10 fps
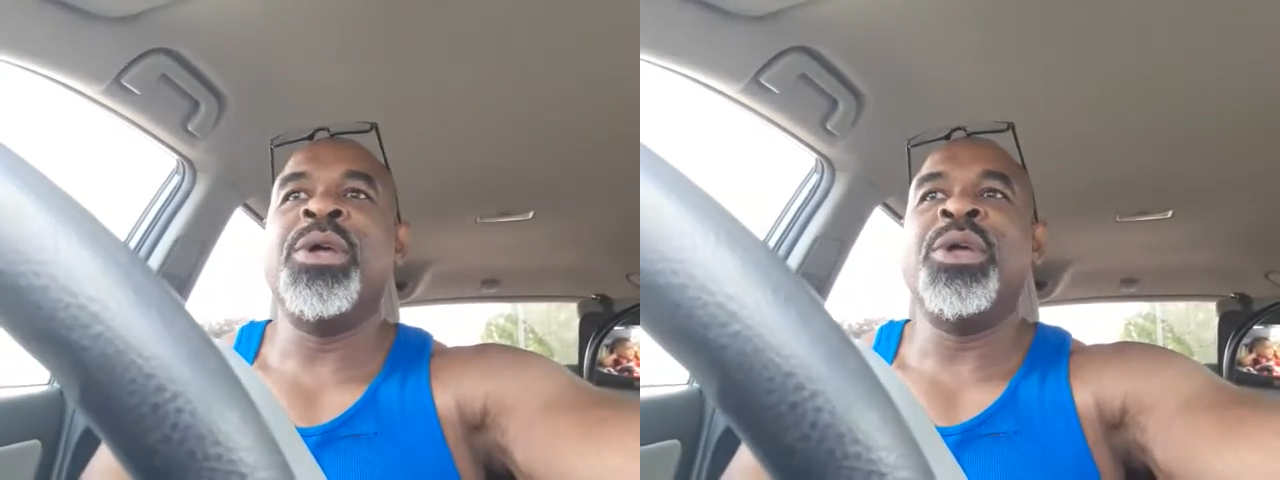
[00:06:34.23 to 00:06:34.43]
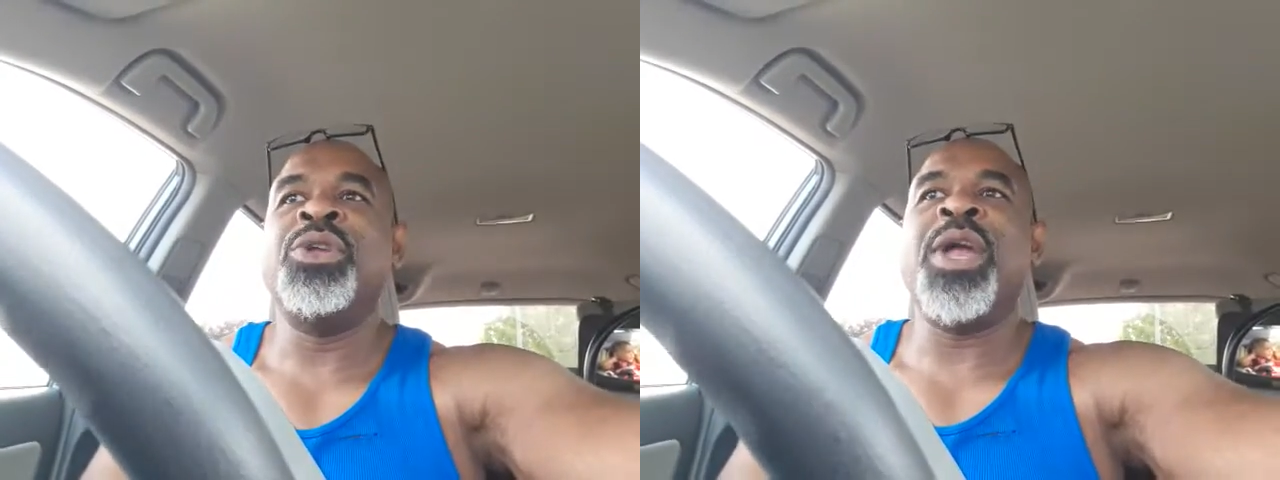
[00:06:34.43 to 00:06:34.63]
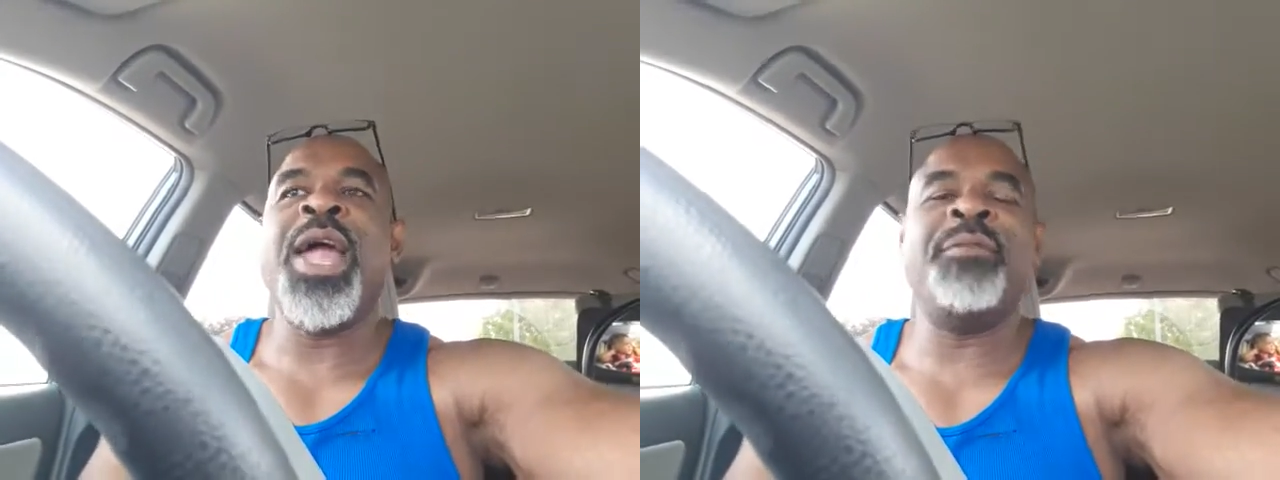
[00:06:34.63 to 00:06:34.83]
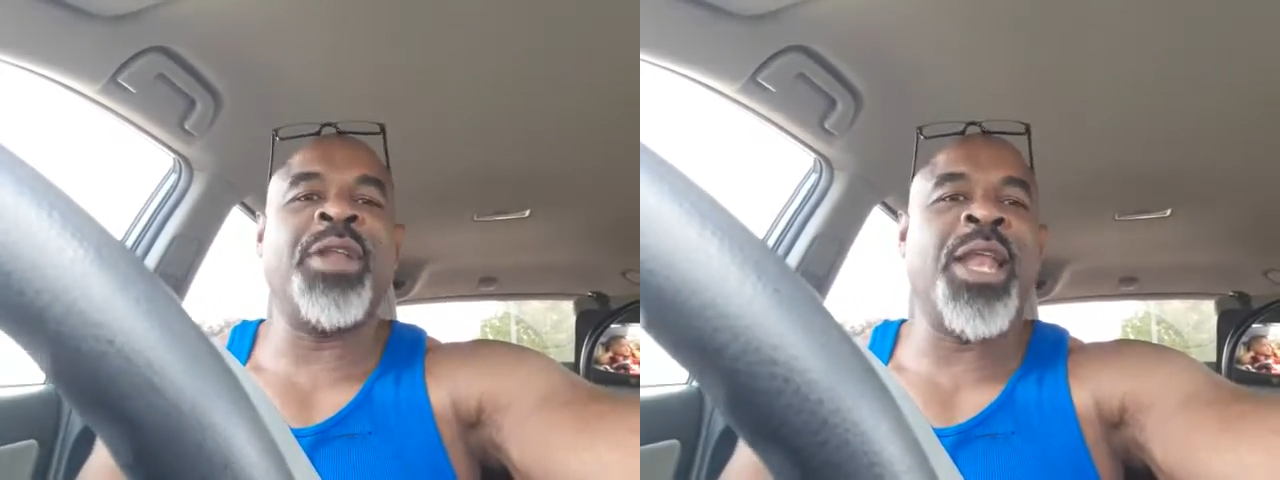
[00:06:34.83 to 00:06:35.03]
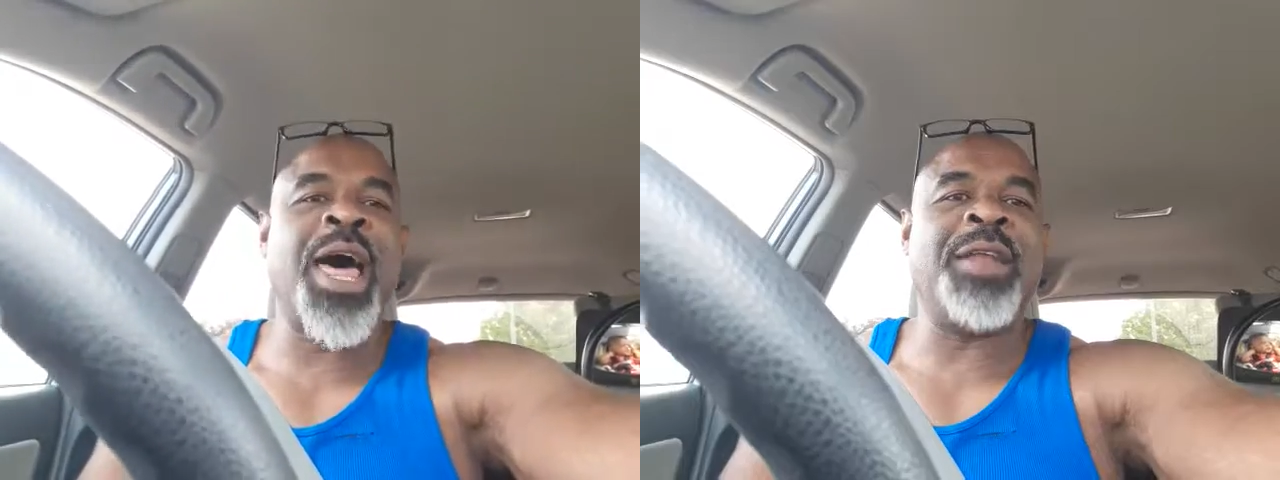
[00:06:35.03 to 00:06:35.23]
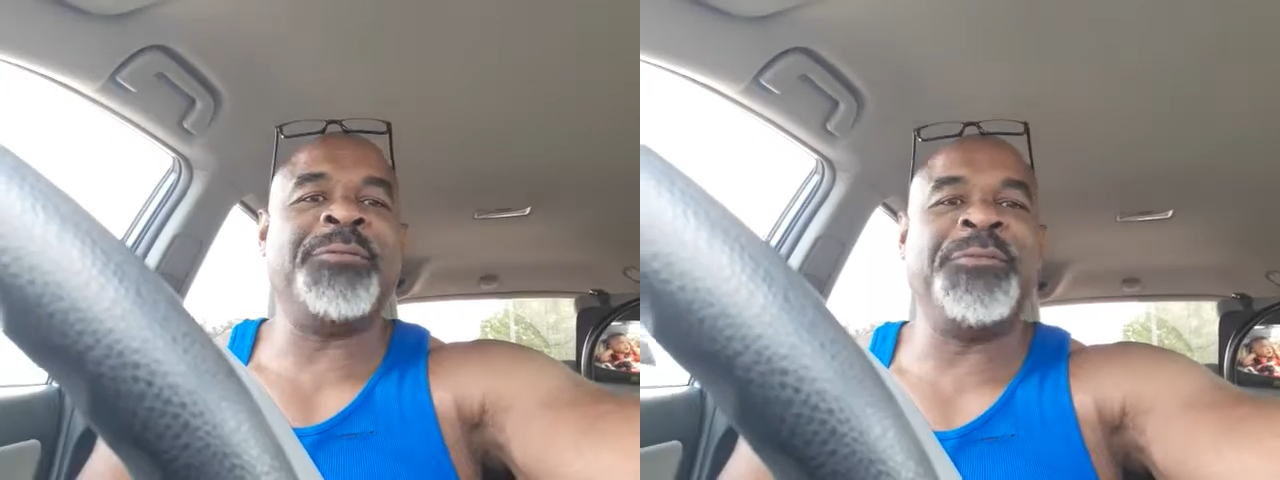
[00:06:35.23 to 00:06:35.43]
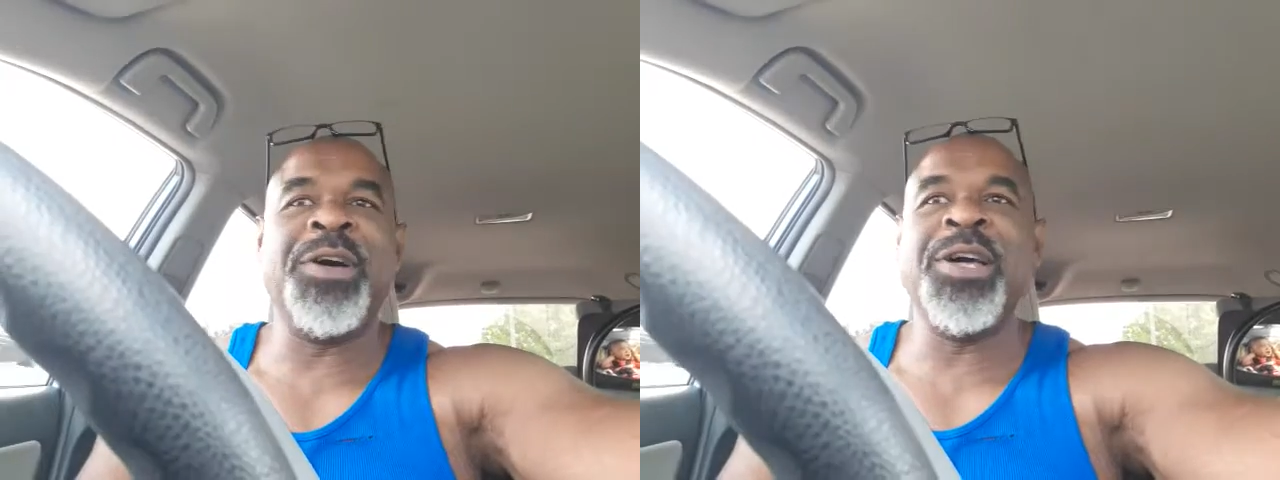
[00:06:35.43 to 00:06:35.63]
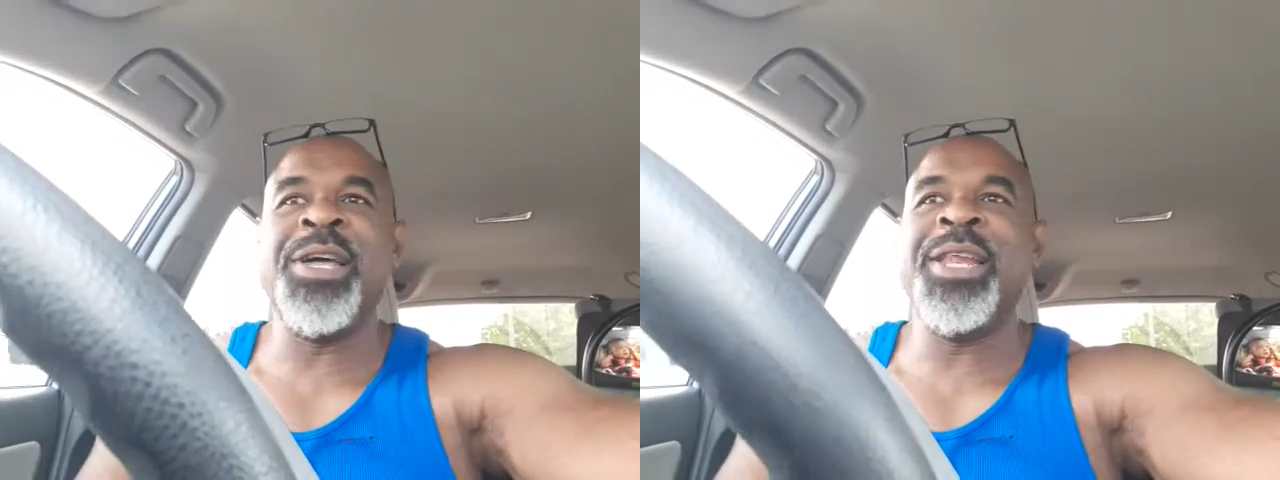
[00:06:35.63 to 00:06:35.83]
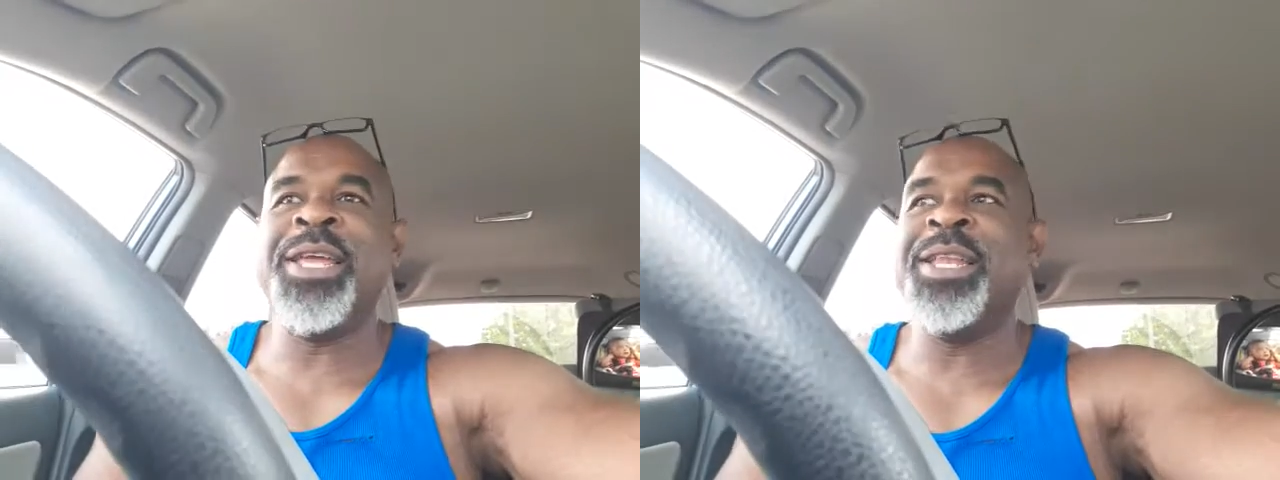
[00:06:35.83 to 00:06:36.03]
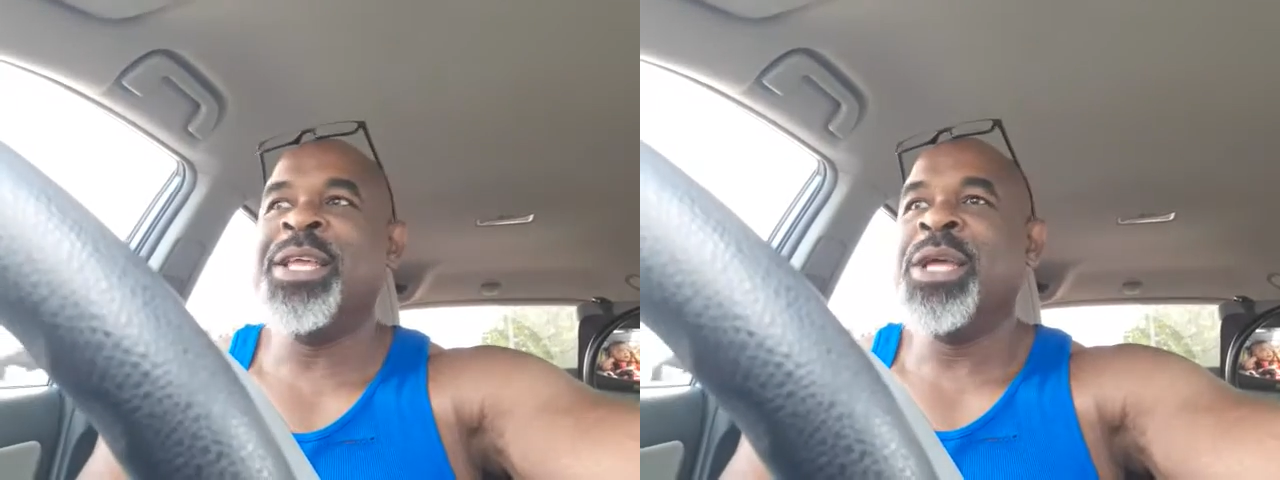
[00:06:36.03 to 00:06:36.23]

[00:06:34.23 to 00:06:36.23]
you're having a lot of fun and